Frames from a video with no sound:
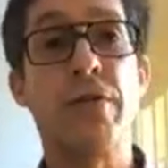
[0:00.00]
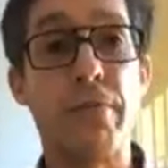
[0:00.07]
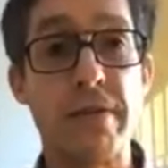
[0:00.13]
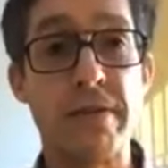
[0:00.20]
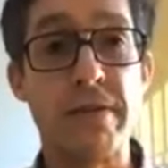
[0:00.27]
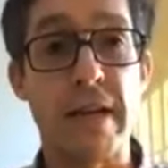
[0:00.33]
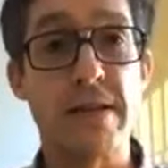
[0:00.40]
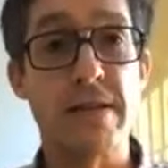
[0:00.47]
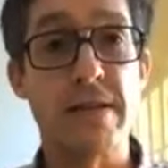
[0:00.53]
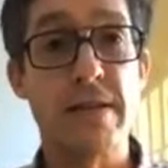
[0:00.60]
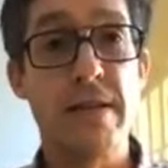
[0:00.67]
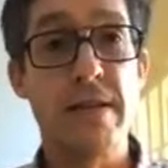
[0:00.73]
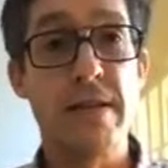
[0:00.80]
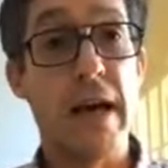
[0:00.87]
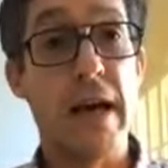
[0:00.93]
your thought
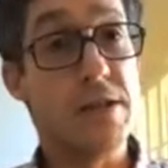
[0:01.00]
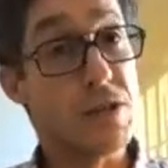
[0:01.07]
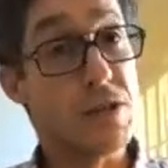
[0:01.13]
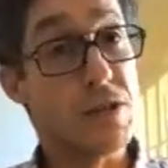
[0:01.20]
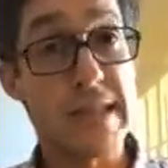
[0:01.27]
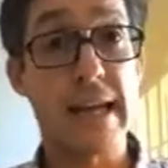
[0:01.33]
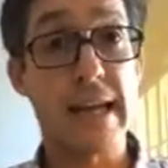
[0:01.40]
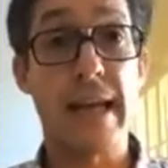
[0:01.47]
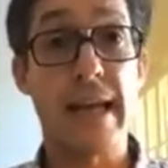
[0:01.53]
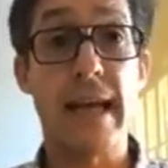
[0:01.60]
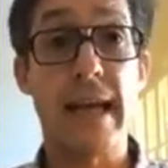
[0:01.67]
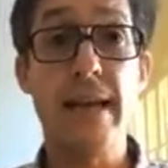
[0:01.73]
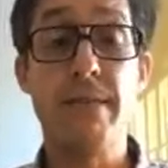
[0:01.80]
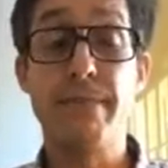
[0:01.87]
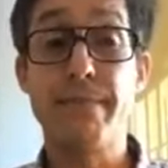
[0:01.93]
process and just
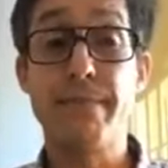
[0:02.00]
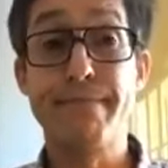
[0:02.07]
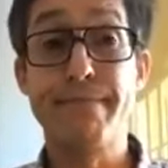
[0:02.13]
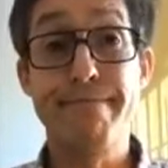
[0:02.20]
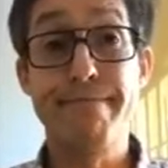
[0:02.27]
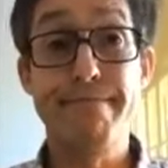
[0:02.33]
attack again.